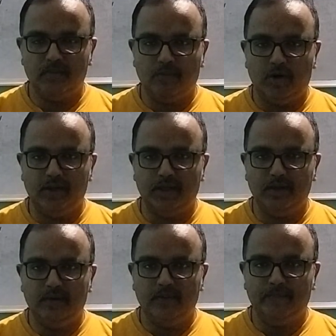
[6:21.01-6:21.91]

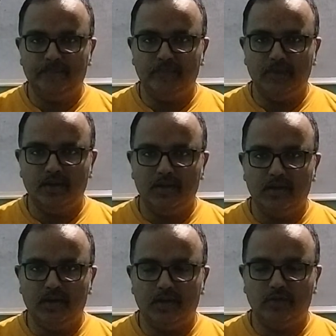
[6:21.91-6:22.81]
bonding
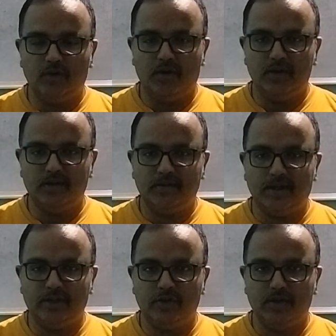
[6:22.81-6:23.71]
is called a
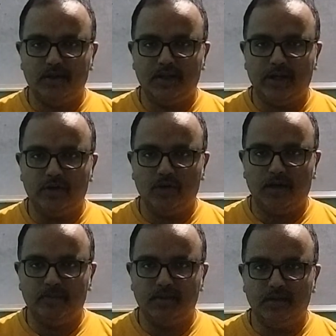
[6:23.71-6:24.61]
saturated
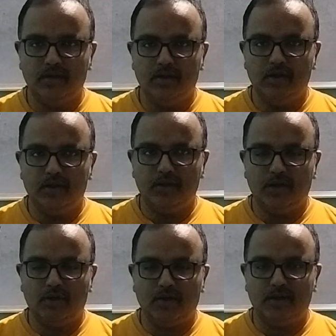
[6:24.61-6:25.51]
hydrocarbon.
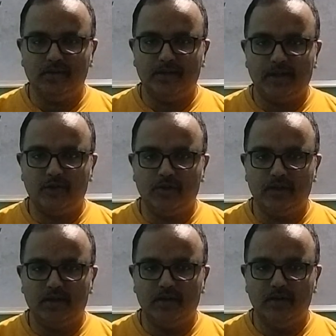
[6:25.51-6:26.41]
Now,
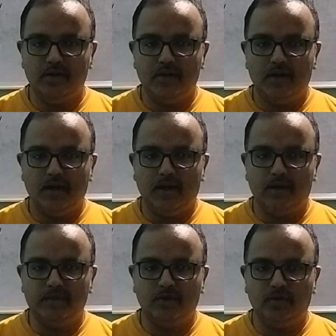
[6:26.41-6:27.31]
unsaturated.
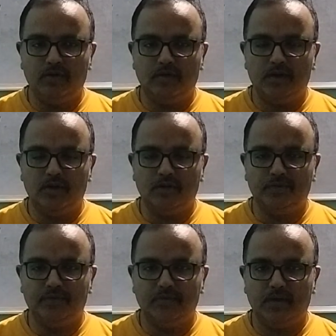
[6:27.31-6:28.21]
Coming to the world
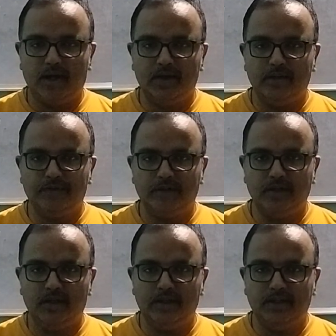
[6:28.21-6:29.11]
of
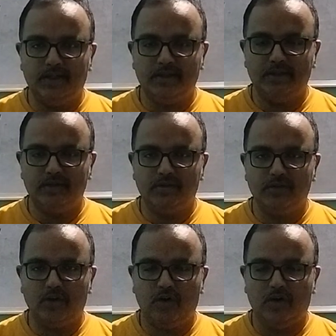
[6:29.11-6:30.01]
artificial intelligence
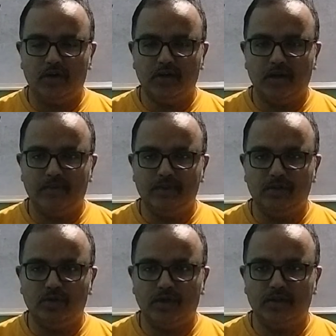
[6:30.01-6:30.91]
or coming
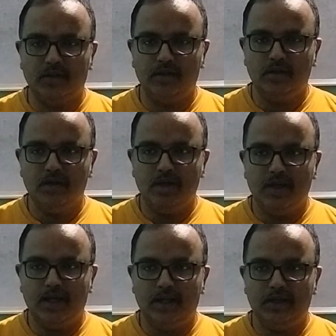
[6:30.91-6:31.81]
to other
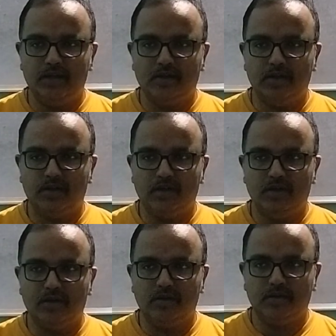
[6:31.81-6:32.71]
any
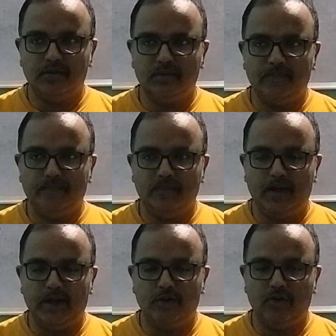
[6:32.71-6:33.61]
other
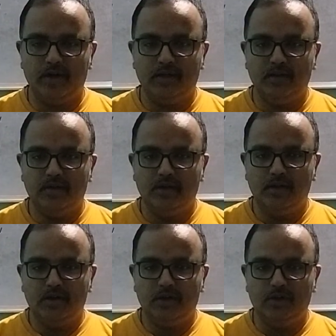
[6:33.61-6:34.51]
Android
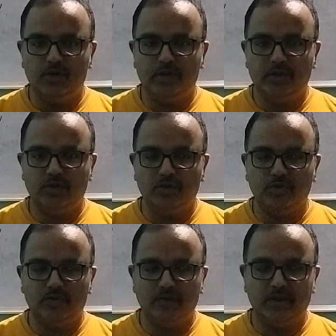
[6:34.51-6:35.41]
new
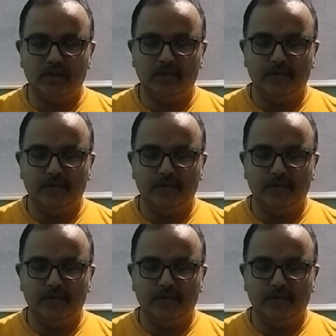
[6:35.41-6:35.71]
issues which